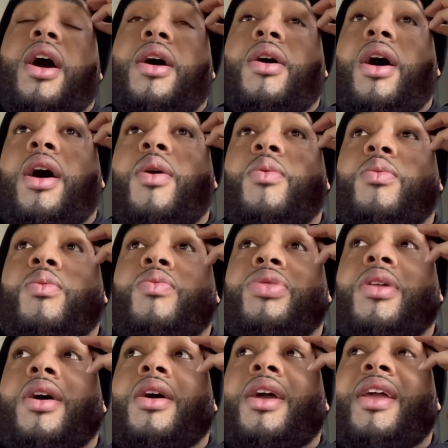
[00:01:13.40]

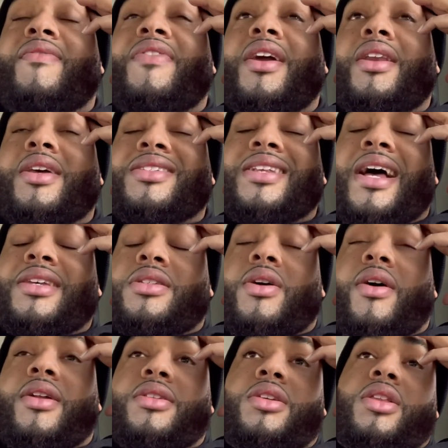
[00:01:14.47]
The event does not
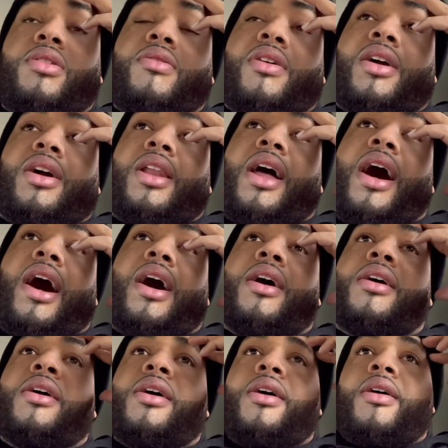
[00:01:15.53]
start until 3 o'clock,
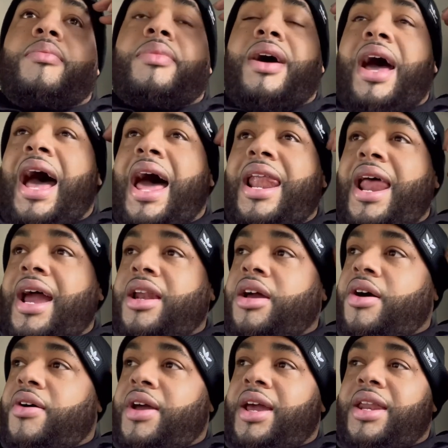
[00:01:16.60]
but I like to
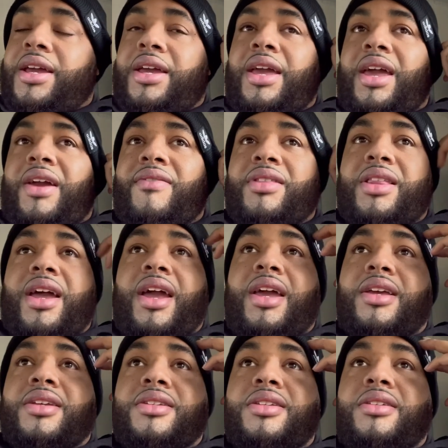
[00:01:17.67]
go ahead and get
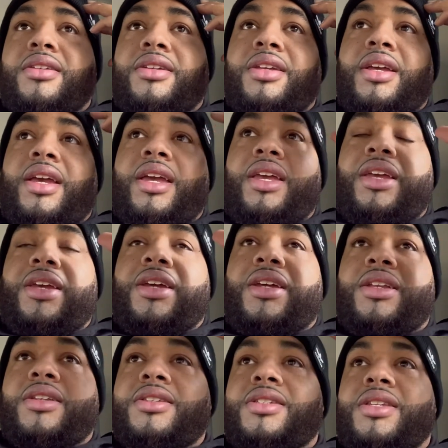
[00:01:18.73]
everything
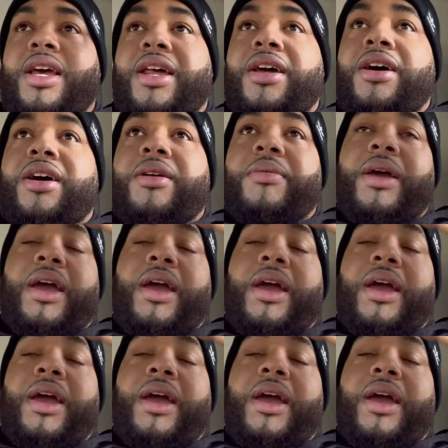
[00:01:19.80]
in, set up,